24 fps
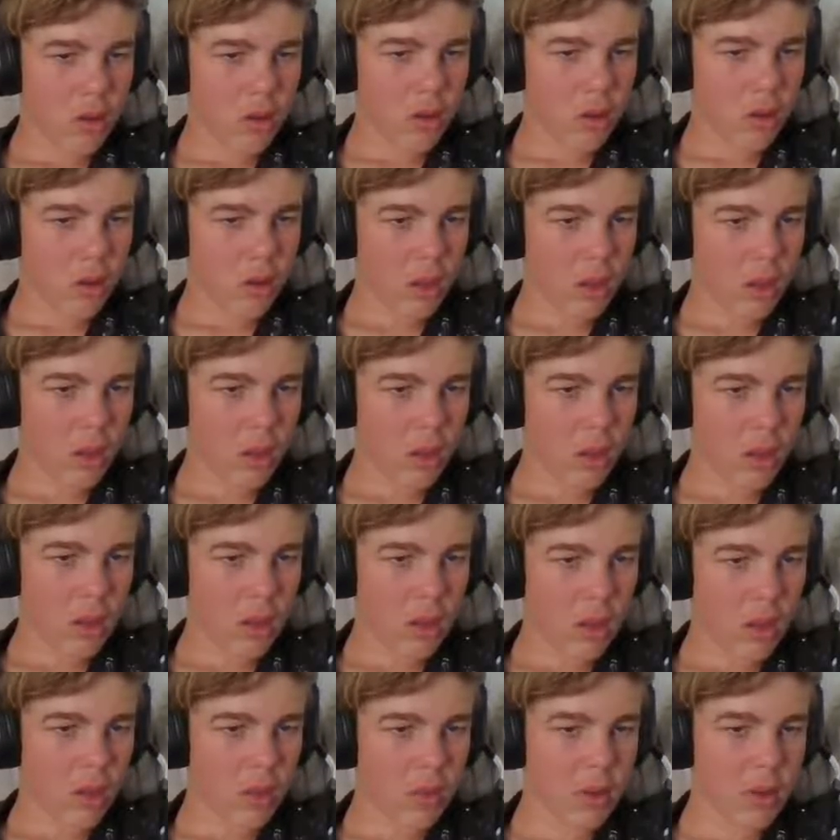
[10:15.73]
like a
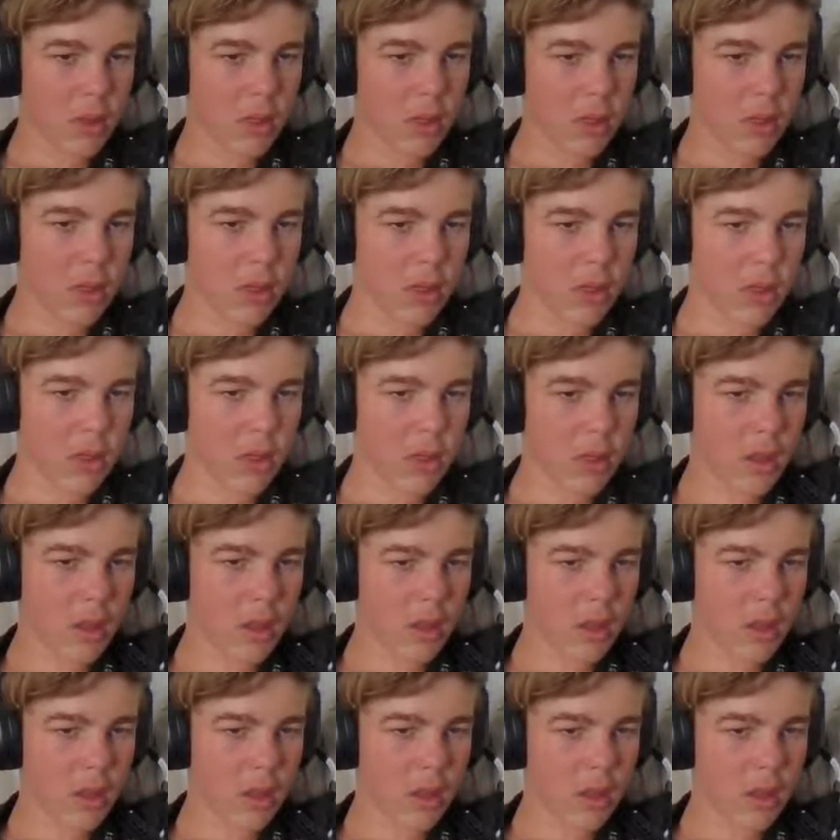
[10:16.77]
yellowy kind of color.